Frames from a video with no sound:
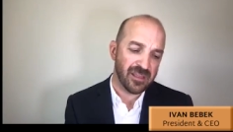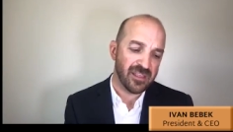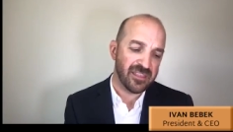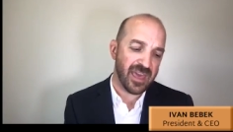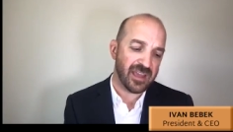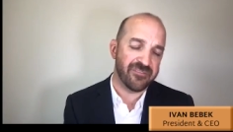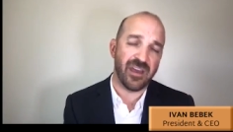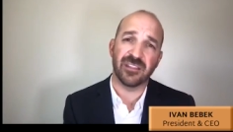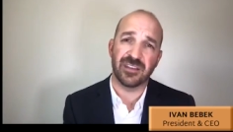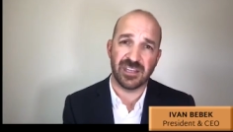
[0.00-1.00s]
that
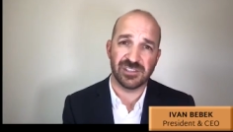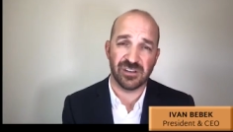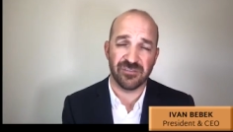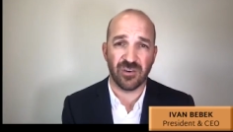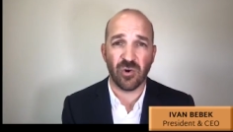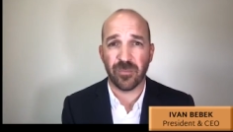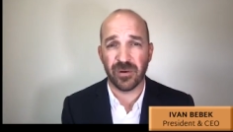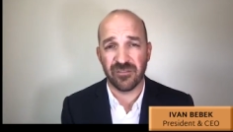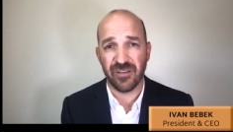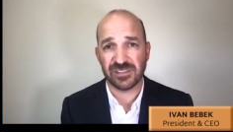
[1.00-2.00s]
validation of the corporate
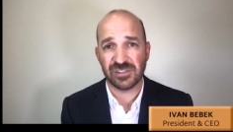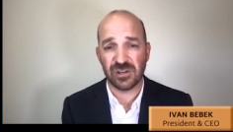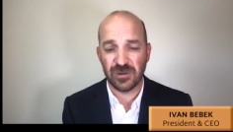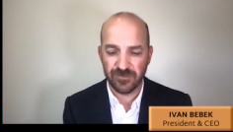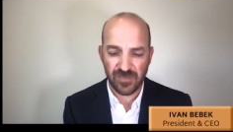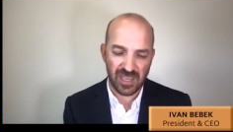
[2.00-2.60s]
investor,